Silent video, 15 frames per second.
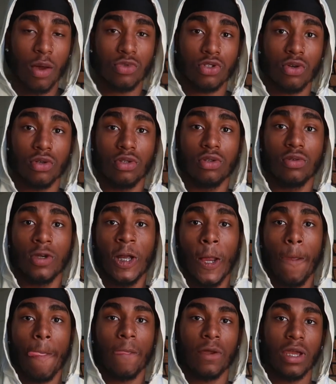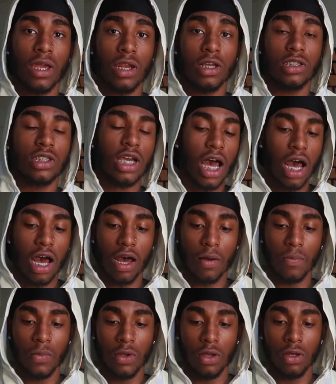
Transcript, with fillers: was gonna do getting a job